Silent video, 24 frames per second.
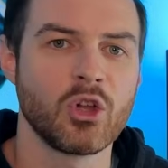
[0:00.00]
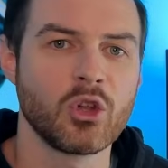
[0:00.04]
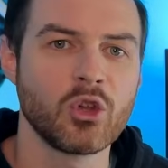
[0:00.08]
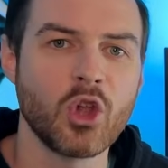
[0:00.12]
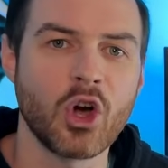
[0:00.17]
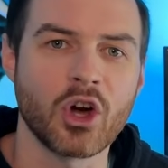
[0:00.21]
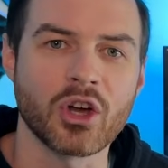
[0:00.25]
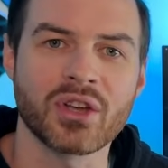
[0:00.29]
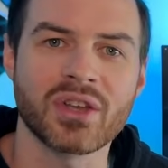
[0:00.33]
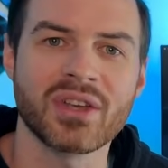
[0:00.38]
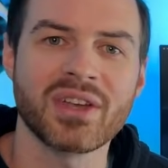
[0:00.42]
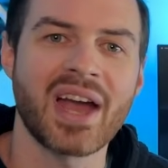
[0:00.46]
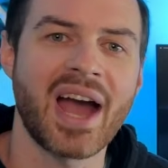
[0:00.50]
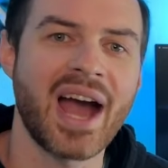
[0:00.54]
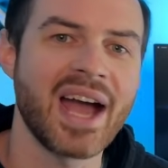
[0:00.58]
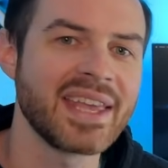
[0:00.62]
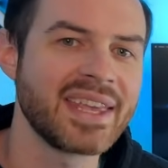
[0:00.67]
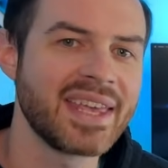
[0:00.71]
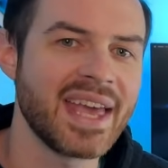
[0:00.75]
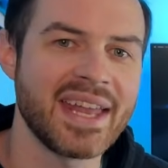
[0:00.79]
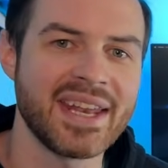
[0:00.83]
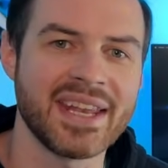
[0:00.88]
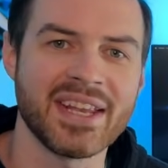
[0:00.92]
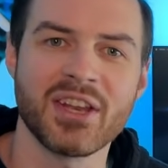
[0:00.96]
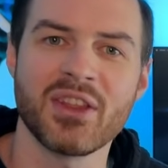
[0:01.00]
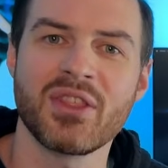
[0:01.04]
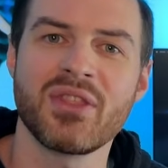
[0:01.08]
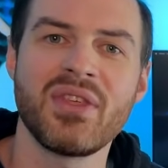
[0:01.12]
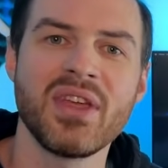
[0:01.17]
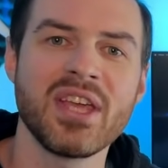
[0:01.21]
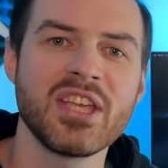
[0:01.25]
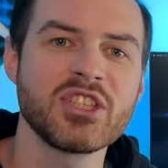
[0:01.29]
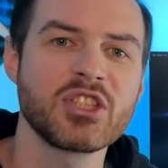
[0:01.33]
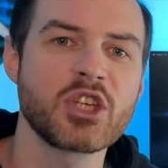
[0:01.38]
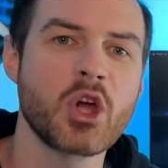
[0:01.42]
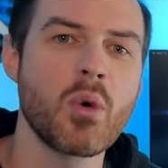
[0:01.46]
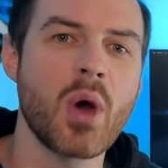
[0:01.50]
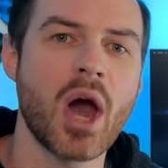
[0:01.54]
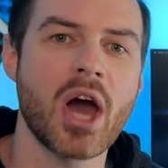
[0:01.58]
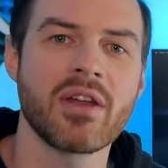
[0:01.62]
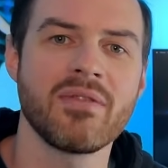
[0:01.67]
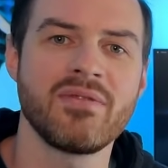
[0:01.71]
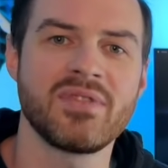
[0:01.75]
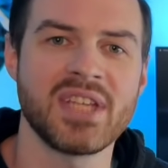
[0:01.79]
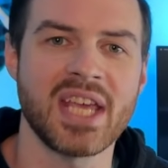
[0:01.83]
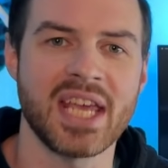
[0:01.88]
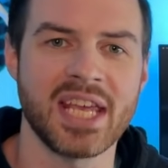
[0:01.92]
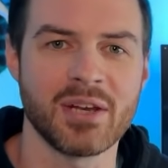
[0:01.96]
Look, I get it, things go out
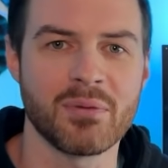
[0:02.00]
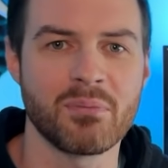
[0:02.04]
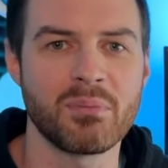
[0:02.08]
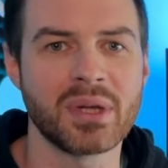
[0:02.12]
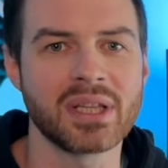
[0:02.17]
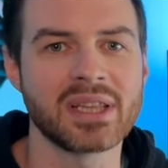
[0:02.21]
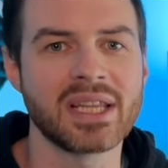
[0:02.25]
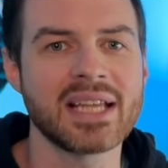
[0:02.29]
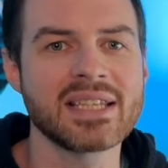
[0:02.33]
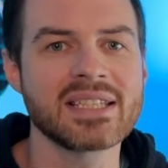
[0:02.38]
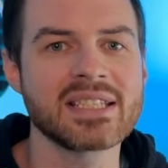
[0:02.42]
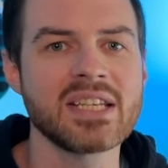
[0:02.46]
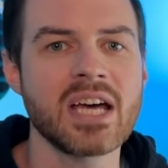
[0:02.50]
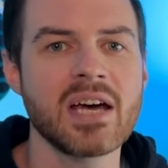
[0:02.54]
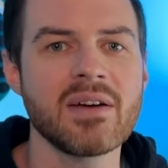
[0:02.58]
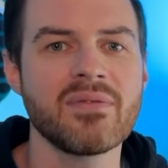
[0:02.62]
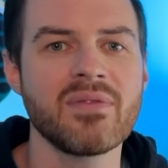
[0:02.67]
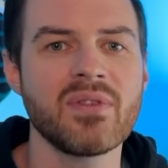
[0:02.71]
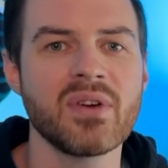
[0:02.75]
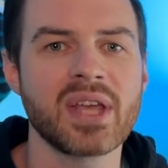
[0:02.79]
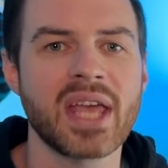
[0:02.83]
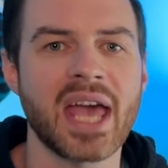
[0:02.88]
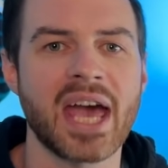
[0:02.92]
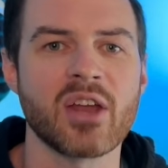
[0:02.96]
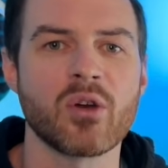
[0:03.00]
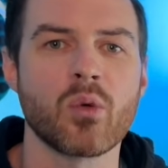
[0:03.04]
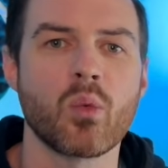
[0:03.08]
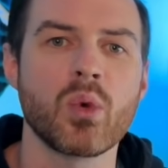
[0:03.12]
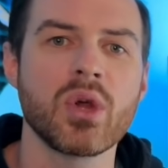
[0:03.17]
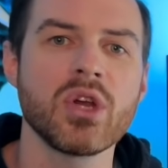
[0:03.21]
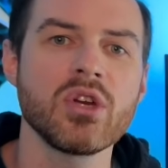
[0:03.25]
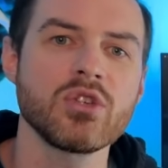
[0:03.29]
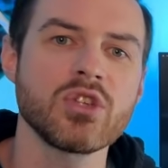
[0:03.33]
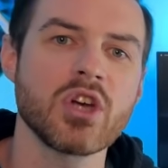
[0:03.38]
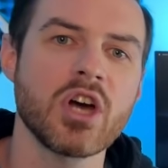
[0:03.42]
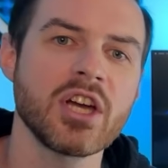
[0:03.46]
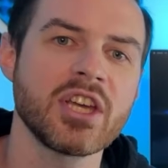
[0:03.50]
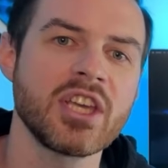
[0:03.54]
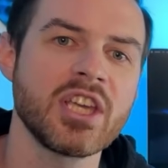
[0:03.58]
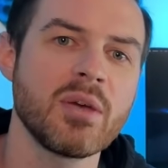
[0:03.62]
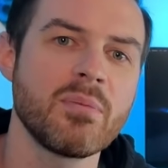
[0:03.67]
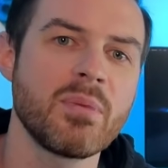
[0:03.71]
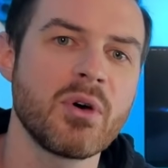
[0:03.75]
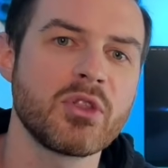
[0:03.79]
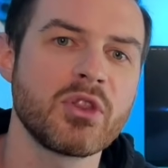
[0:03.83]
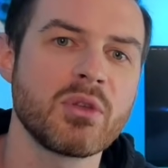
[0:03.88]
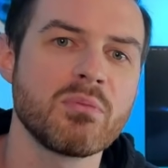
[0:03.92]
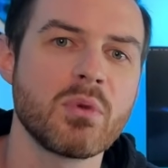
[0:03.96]
of date, but let's not forget, we're talking
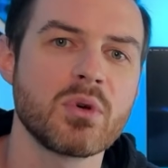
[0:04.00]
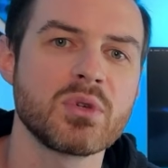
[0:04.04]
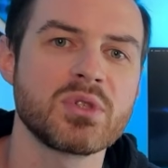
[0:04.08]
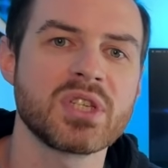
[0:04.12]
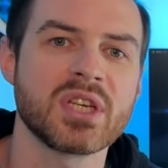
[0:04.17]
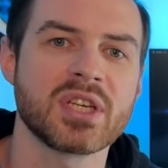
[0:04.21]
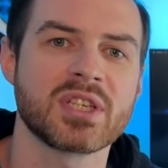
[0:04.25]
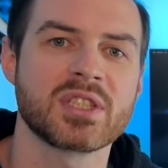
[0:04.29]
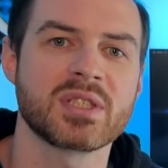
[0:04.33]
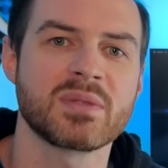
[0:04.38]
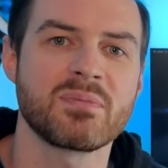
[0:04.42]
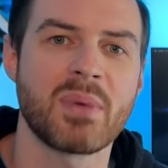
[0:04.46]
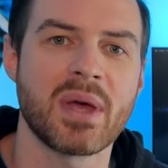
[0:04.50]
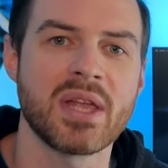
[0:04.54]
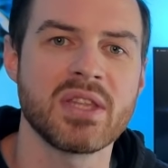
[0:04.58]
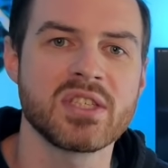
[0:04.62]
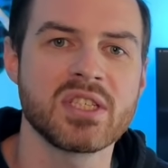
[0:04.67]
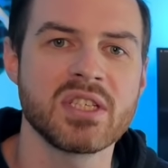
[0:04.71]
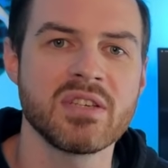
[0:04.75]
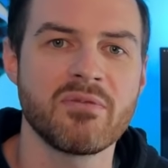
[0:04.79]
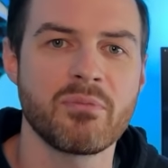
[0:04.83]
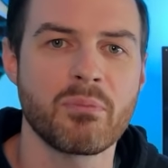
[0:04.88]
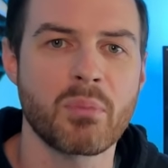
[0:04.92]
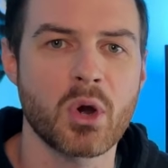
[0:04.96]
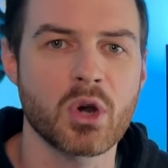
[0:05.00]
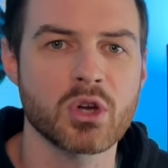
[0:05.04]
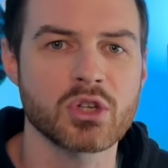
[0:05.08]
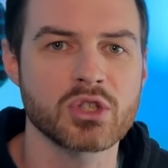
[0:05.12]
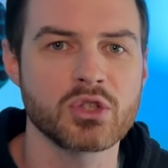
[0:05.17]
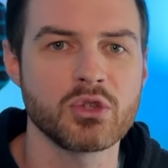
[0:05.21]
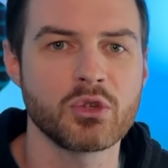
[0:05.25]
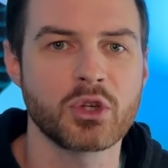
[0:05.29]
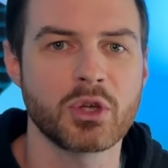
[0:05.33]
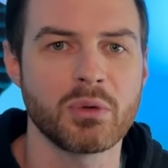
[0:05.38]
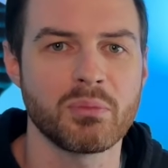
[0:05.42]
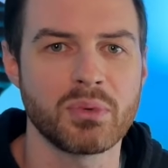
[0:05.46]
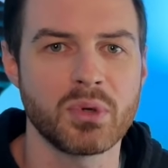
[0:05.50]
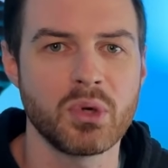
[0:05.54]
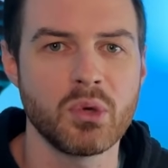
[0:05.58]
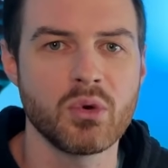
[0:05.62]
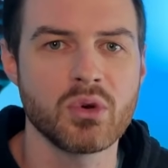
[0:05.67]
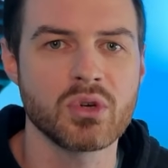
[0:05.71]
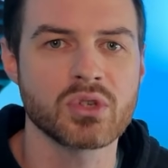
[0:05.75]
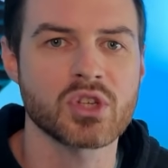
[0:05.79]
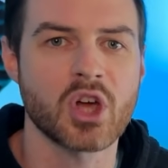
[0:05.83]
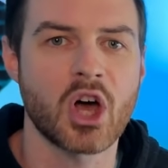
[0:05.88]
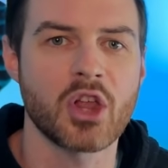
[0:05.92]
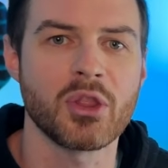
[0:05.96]
about the most expensive personal
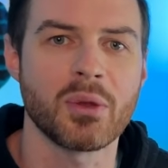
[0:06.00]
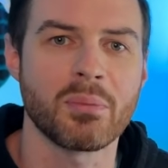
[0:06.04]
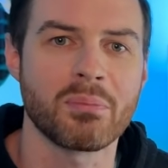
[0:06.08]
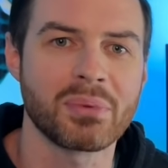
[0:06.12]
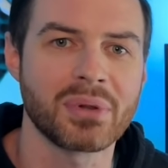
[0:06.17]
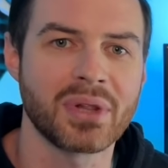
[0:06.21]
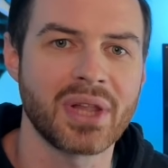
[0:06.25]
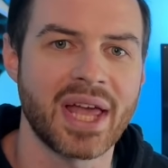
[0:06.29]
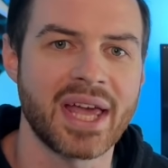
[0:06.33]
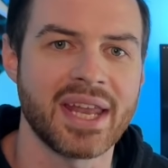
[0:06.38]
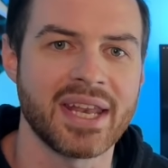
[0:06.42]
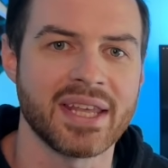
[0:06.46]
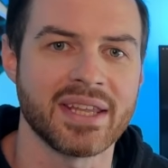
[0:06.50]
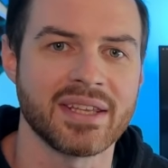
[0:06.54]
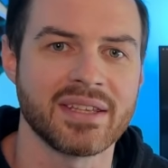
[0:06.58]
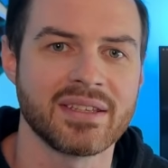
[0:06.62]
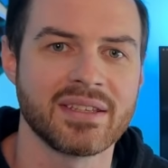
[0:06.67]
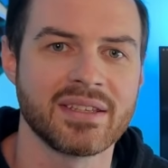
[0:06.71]
computers on the planet